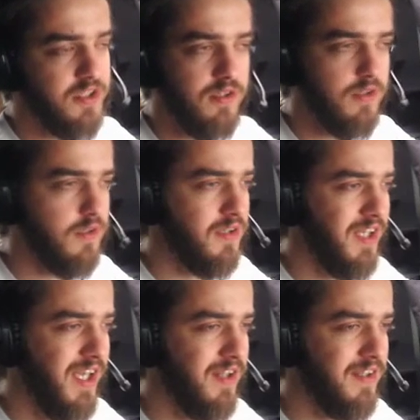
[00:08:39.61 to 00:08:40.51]

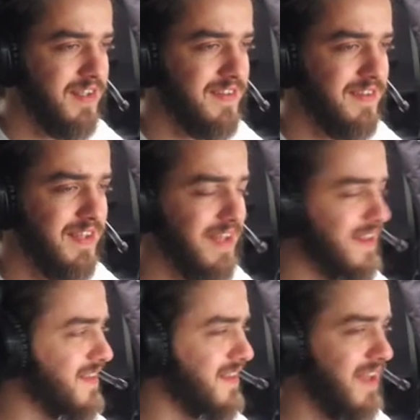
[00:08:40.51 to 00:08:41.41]
Again, that
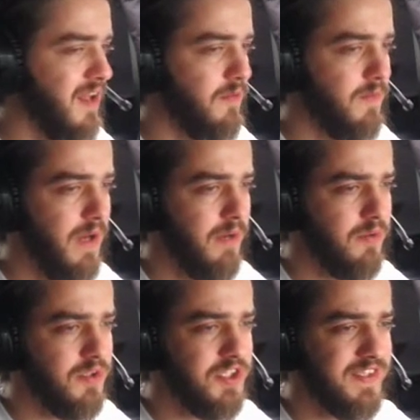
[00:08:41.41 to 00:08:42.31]
doesn't help. I would
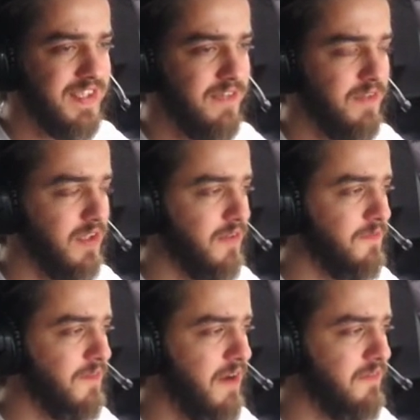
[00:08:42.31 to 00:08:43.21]
just give it a
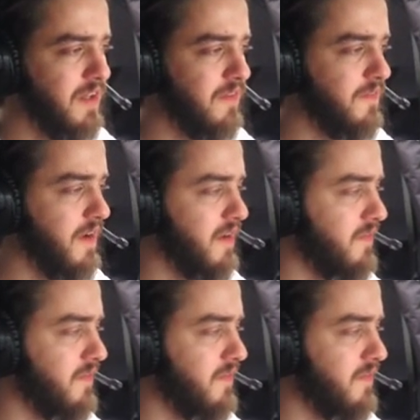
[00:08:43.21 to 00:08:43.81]
5.5.